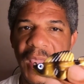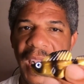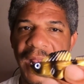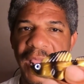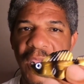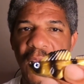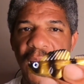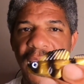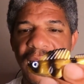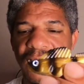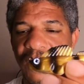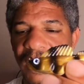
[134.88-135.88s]
And here
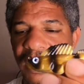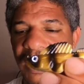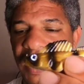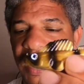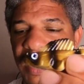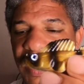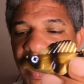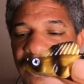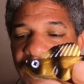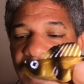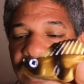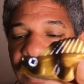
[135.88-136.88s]
is one of the good things
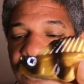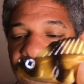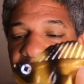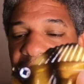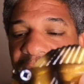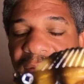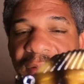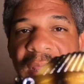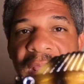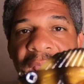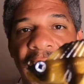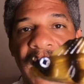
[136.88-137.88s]
about these baits
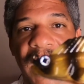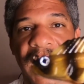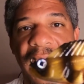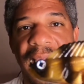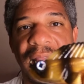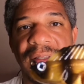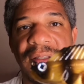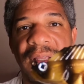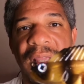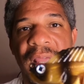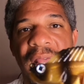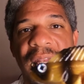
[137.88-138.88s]
is
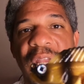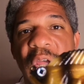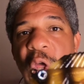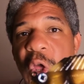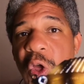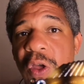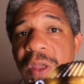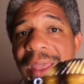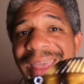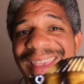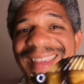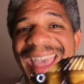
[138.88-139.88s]
the hook
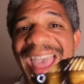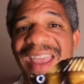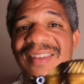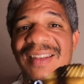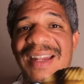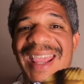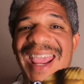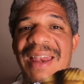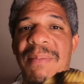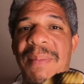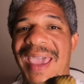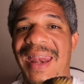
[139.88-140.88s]
is actually
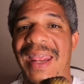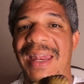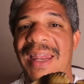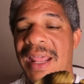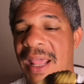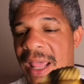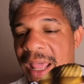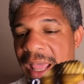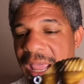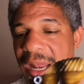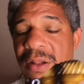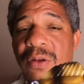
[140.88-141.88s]
embedded
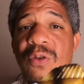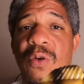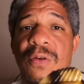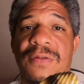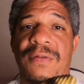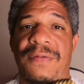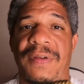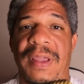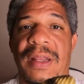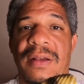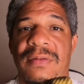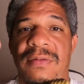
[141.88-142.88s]
in the dorsal
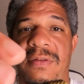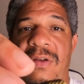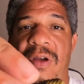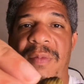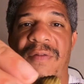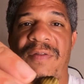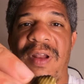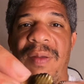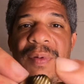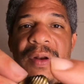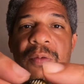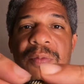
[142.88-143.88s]
fin. So I'm gonna
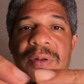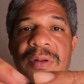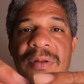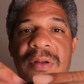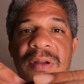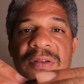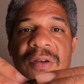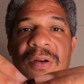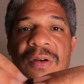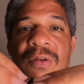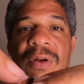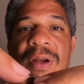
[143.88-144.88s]
flip it open and
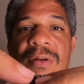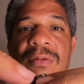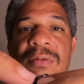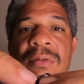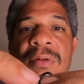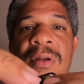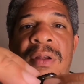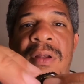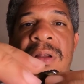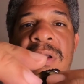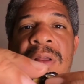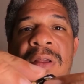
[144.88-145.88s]
turn it around
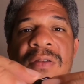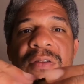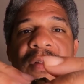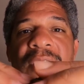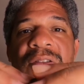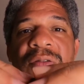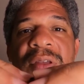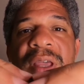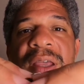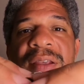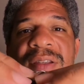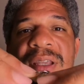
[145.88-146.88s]
so let you
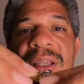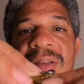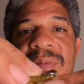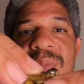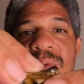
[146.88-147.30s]
guys see it.